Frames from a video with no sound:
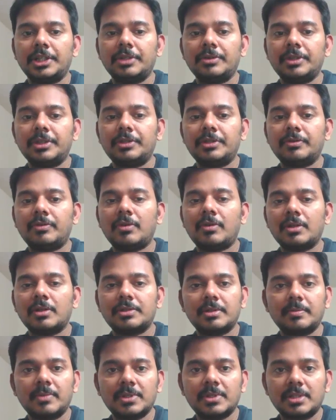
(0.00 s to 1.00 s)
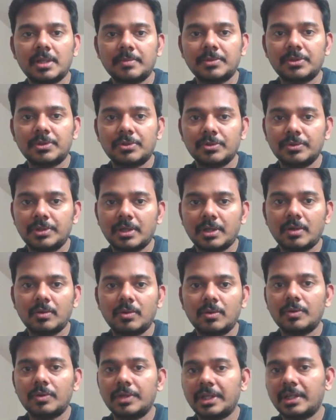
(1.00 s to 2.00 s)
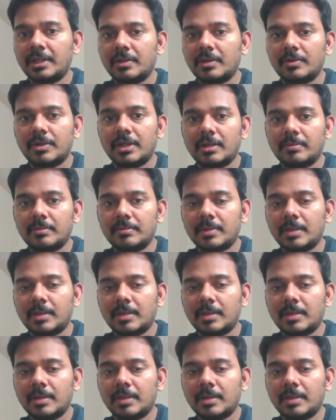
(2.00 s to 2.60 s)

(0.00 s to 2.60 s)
you need to follow simple steps to downloading your